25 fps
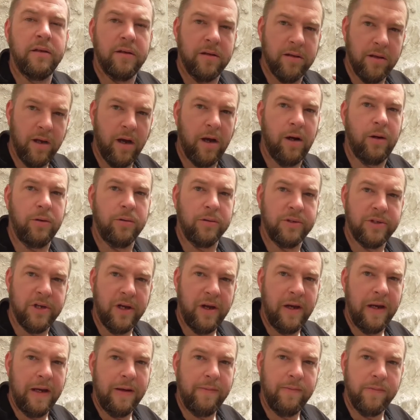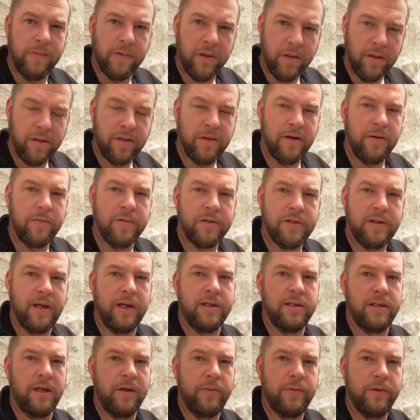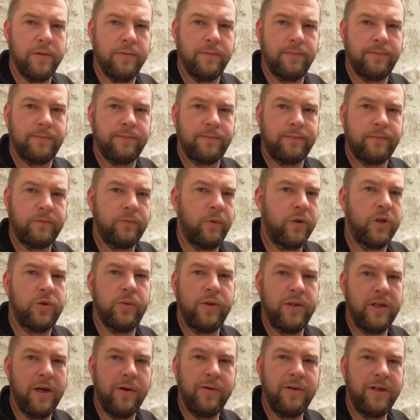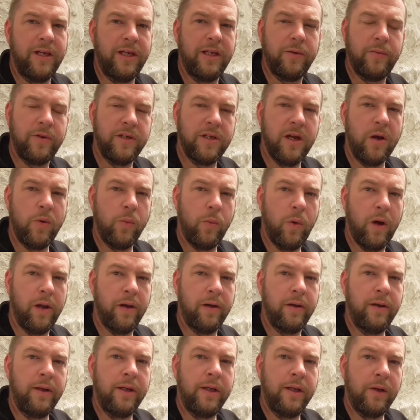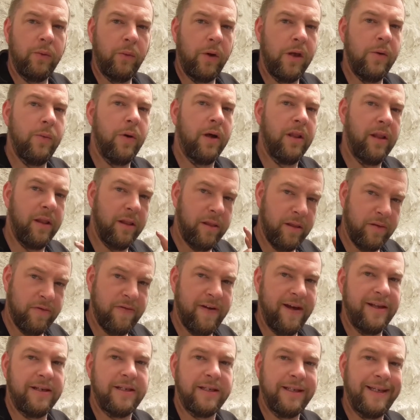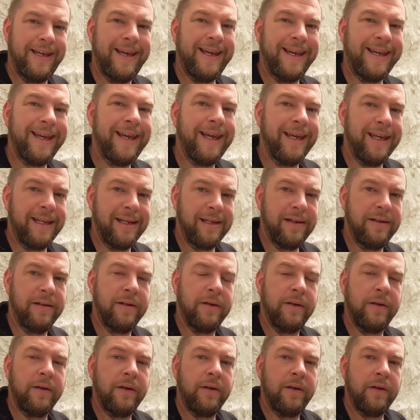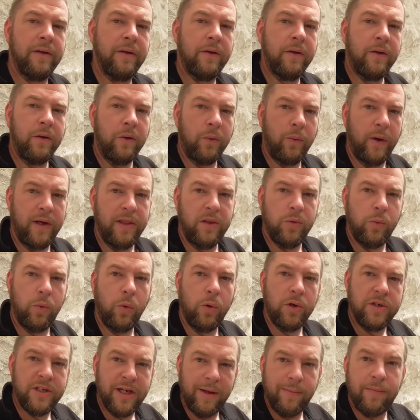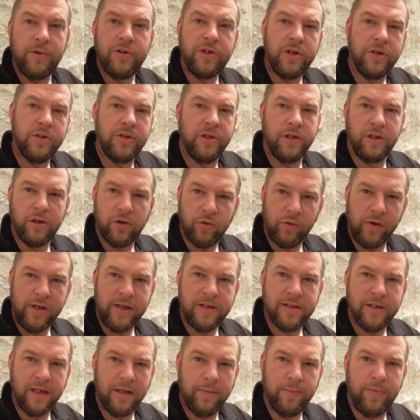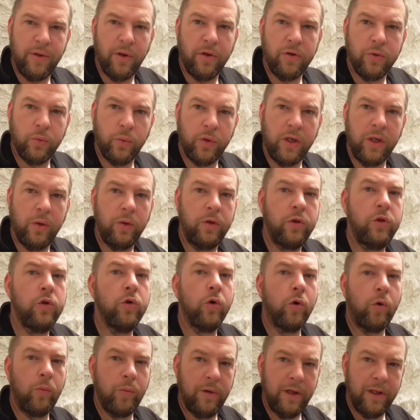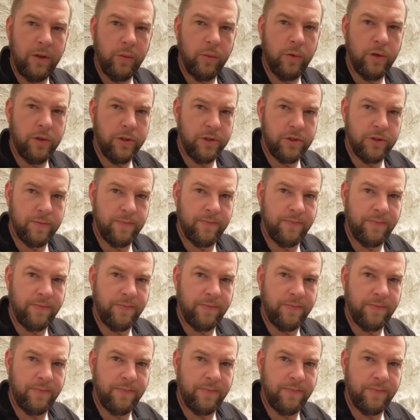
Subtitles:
the whole time that the thermostat is open, which we don't need and we don't want. We want the fan to kick in when the water temperature is increasing beyond what it normally would.